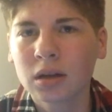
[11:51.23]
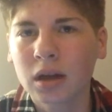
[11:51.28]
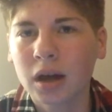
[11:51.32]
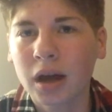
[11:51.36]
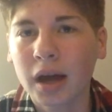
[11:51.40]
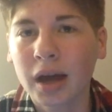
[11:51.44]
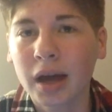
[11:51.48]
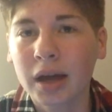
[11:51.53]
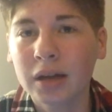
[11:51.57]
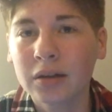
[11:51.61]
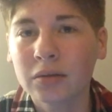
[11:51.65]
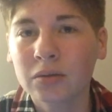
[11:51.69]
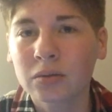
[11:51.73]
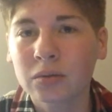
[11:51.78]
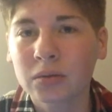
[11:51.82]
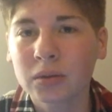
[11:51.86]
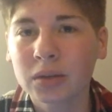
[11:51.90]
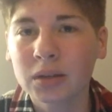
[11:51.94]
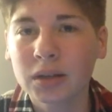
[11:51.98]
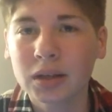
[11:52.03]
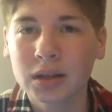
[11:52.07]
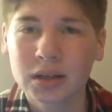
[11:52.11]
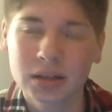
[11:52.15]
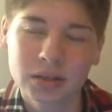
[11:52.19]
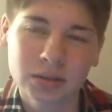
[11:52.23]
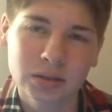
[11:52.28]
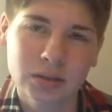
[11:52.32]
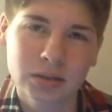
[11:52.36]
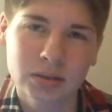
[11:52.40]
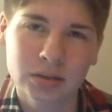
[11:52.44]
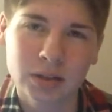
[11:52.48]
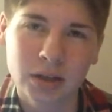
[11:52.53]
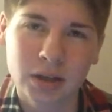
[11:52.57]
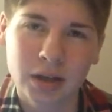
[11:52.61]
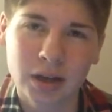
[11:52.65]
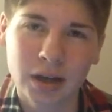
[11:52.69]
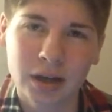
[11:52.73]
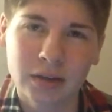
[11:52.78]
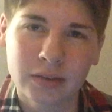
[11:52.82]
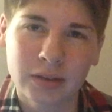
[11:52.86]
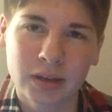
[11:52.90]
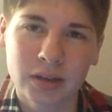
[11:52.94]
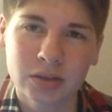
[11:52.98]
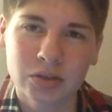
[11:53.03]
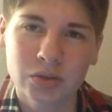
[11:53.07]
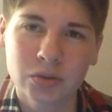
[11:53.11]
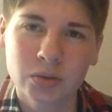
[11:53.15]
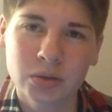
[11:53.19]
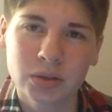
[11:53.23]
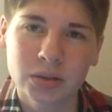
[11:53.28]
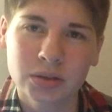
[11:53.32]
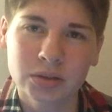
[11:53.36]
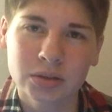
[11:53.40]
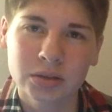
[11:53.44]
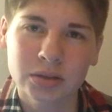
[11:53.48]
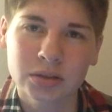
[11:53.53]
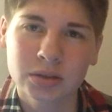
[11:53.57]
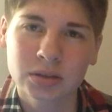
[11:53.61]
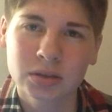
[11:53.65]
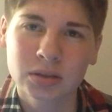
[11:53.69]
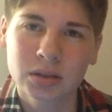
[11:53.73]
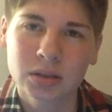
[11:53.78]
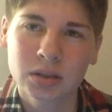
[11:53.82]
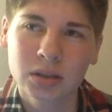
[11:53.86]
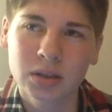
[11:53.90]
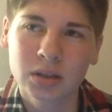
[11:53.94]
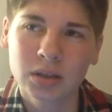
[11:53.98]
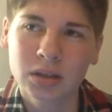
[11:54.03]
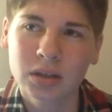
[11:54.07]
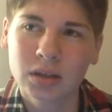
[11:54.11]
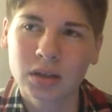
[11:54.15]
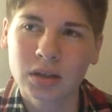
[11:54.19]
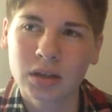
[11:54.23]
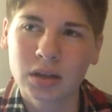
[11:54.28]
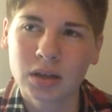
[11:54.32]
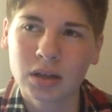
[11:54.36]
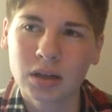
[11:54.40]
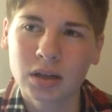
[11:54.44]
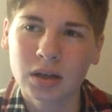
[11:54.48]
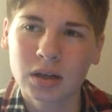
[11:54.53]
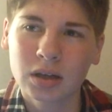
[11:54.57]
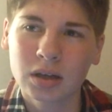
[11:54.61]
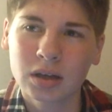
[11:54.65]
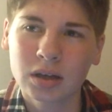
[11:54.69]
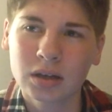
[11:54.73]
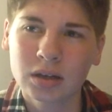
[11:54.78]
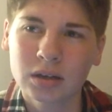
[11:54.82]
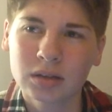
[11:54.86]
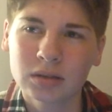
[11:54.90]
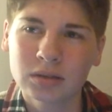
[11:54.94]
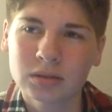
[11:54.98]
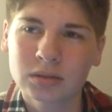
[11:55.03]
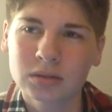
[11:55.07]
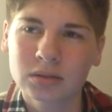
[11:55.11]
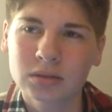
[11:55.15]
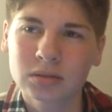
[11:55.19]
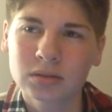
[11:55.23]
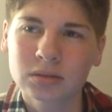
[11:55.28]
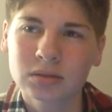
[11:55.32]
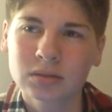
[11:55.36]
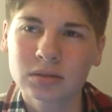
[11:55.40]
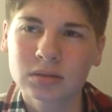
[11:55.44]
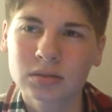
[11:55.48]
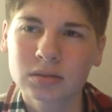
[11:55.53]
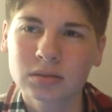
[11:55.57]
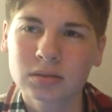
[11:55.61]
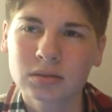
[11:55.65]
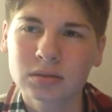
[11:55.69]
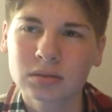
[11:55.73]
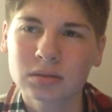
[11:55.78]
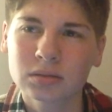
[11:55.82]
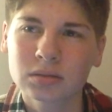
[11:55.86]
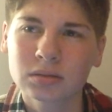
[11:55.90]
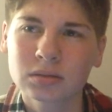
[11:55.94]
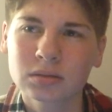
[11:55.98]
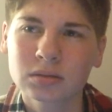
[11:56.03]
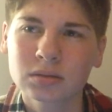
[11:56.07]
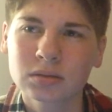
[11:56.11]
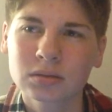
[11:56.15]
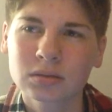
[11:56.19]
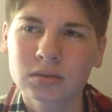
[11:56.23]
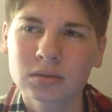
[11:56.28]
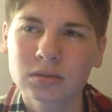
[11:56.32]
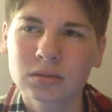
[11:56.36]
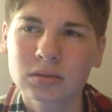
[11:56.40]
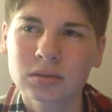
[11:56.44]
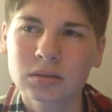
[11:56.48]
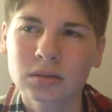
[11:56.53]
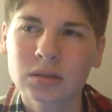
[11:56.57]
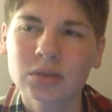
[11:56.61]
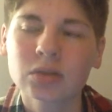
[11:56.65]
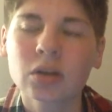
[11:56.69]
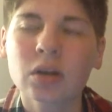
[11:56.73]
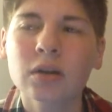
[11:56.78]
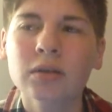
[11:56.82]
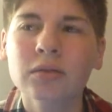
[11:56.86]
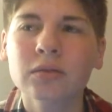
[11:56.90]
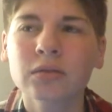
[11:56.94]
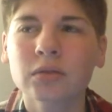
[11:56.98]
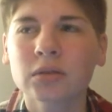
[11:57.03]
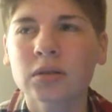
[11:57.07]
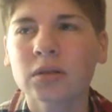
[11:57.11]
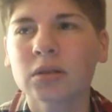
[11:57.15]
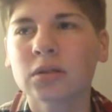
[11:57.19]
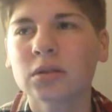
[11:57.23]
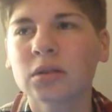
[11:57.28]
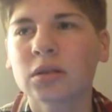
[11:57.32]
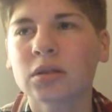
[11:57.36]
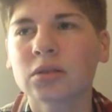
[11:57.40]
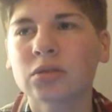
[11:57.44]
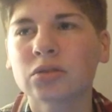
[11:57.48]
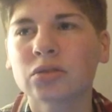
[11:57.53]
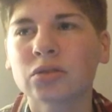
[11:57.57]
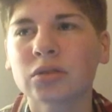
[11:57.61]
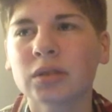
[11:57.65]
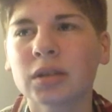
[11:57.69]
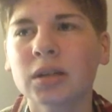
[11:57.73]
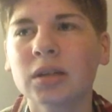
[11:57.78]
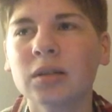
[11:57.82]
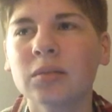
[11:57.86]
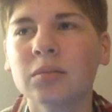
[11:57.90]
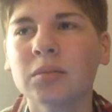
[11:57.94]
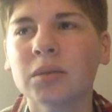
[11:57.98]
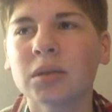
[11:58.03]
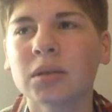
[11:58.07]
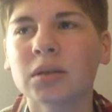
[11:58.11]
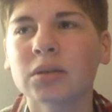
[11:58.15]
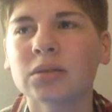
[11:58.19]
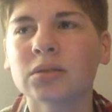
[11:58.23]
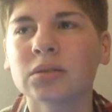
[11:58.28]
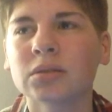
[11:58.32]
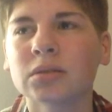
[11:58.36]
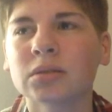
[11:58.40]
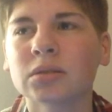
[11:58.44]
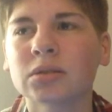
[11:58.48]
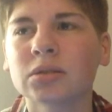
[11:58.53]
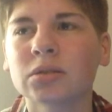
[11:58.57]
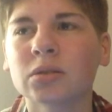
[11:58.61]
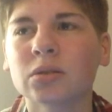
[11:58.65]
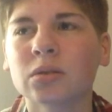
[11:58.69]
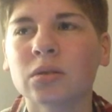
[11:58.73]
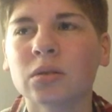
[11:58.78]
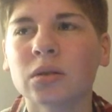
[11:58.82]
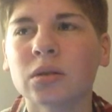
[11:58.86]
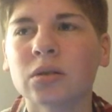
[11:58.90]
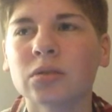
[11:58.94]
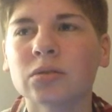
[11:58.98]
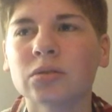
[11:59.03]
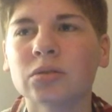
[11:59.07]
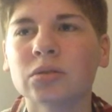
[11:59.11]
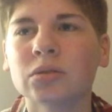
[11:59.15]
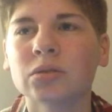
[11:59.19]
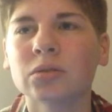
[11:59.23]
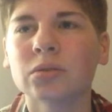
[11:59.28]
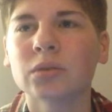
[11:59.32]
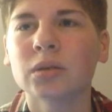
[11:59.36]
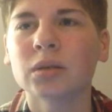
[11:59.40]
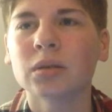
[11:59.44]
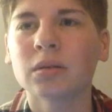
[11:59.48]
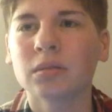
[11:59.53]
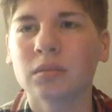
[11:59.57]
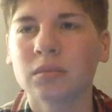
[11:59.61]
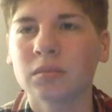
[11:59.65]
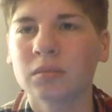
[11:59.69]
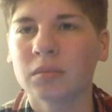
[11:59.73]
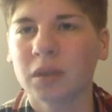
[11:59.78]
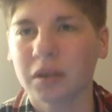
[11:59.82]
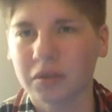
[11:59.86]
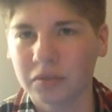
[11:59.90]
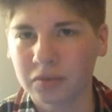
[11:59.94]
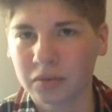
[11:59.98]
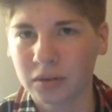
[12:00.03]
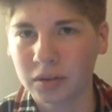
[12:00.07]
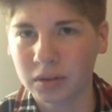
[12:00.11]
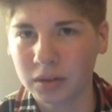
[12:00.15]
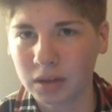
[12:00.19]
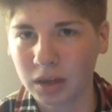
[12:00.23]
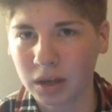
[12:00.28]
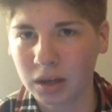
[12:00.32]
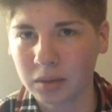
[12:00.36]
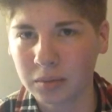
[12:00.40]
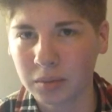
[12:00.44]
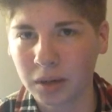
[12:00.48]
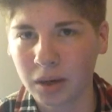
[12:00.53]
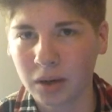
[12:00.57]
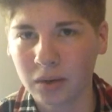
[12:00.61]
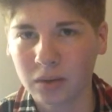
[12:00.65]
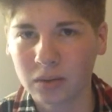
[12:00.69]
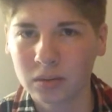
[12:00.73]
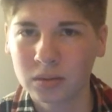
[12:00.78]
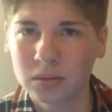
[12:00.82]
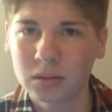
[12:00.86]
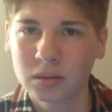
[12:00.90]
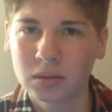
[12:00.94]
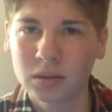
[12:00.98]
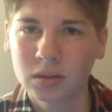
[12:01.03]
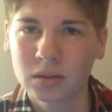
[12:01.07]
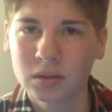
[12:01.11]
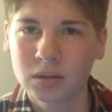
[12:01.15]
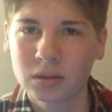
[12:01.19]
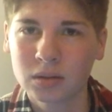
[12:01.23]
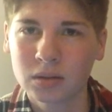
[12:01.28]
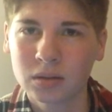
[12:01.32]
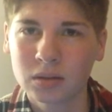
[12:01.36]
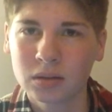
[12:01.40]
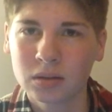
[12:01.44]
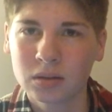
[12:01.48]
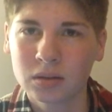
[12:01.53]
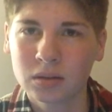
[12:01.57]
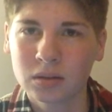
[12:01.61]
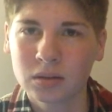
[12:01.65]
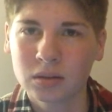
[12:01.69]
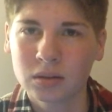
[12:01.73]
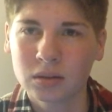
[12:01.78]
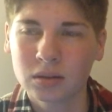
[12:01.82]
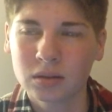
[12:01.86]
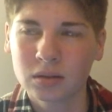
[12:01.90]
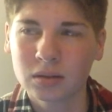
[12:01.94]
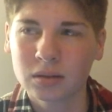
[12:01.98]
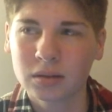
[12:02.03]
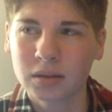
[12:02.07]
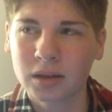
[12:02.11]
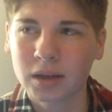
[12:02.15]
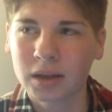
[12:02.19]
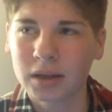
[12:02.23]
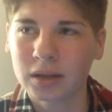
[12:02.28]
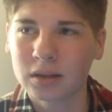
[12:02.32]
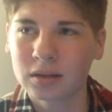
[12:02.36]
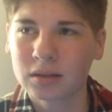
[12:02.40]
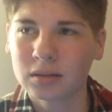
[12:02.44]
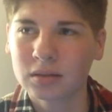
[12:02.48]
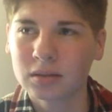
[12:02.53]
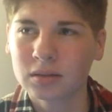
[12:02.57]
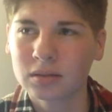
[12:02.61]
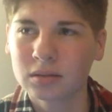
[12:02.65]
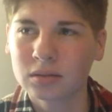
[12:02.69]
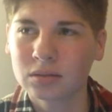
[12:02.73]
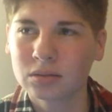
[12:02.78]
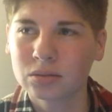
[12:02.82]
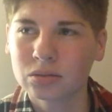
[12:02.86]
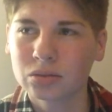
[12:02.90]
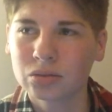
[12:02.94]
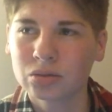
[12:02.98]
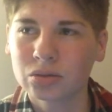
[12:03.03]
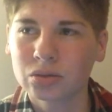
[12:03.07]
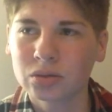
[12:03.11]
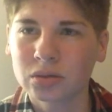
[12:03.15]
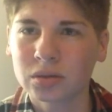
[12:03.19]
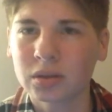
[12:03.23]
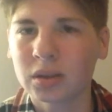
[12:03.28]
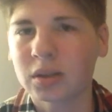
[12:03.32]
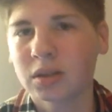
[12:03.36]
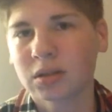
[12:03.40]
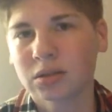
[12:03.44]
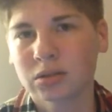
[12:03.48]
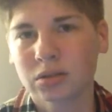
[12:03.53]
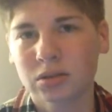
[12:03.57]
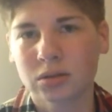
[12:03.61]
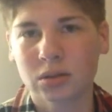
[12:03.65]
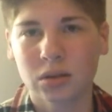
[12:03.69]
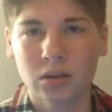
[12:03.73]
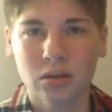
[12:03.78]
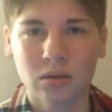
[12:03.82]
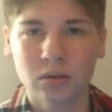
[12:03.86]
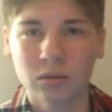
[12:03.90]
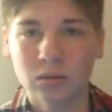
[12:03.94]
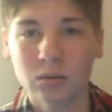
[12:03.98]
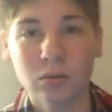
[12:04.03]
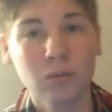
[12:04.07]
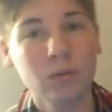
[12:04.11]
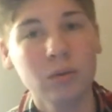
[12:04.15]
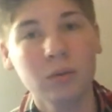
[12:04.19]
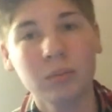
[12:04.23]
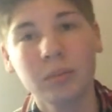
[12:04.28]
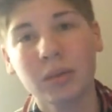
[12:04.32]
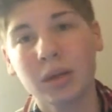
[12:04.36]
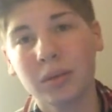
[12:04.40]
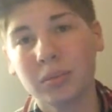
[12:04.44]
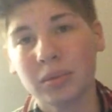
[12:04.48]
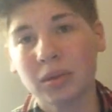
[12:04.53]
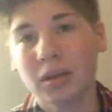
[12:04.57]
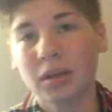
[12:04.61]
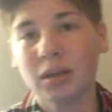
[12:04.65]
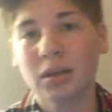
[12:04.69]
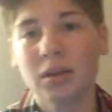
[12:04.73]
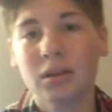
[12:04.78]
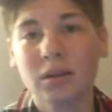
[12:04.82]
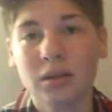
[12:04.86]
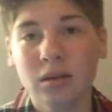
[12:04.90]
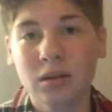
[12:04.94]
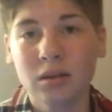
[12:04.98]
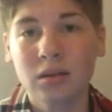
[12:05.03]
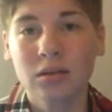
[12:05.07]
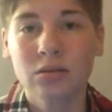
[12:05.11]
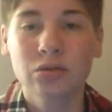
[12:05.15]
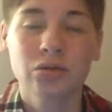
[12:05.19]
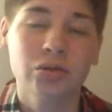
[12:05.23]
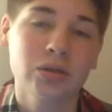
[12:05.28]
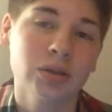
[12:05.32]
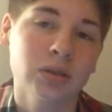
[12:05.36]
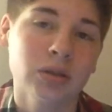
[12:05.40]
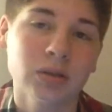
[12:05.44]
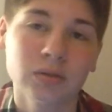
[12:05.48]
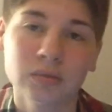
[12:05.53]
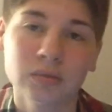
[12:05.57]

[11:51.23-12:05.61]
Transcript: I hadn't realized that I had that choice. And it's hard for her to understand because it's so close to when my friend came out, that she thinks, oh, well, maybe he